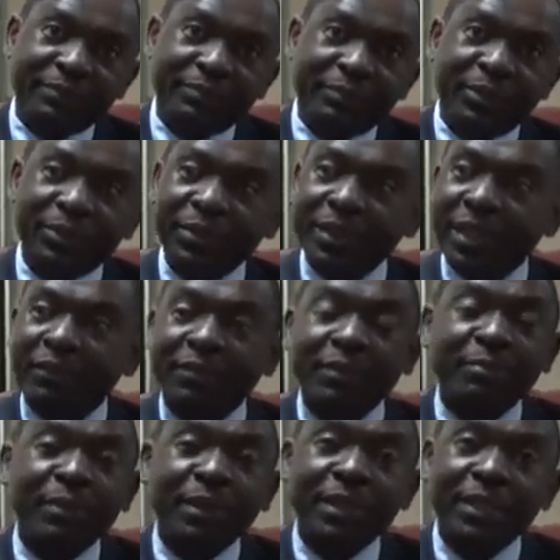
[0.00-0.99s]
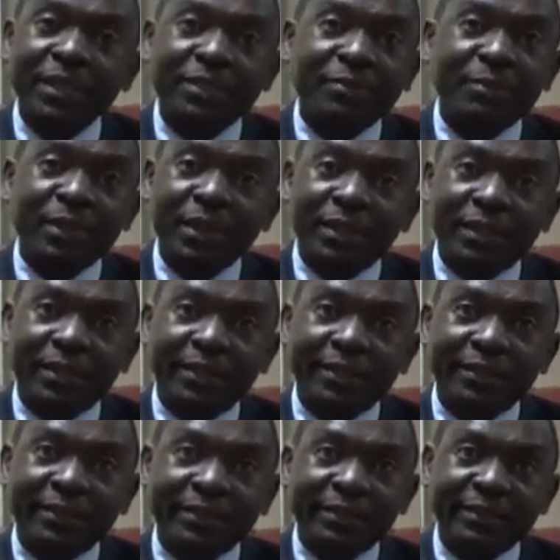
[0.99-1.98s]
because I haven't met these men.
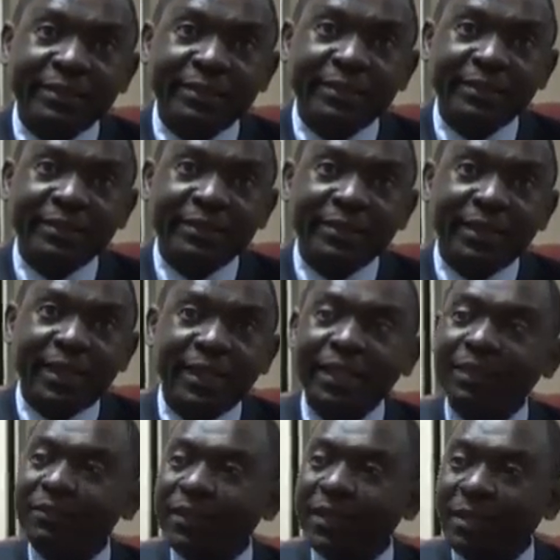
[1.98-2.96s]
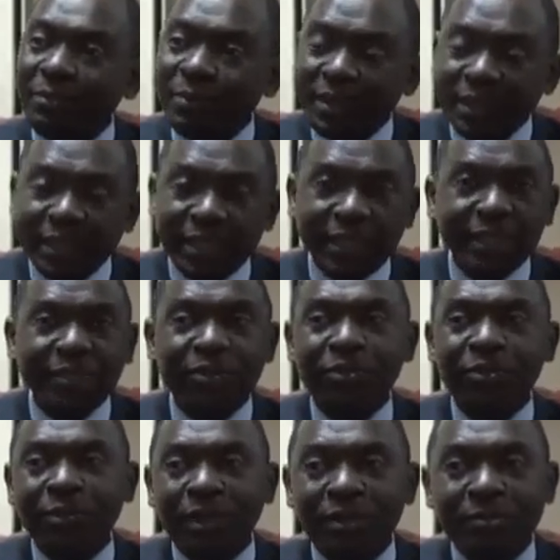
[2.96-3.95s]
And I've kept saying
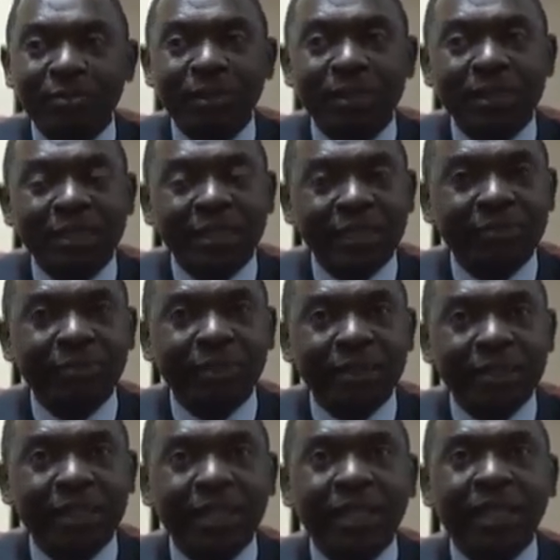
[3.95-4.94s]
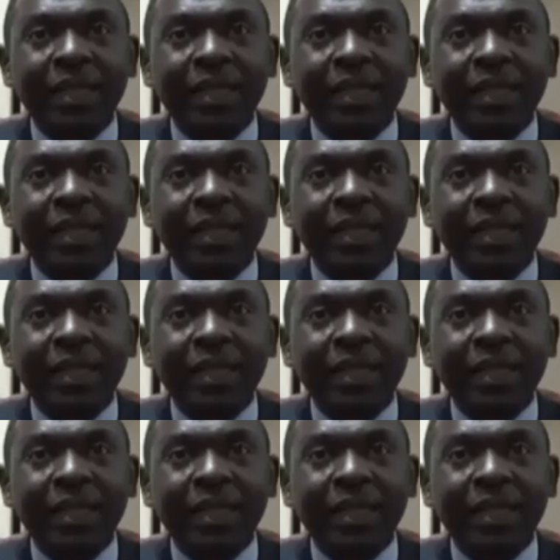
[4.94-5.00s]
throughout my statements,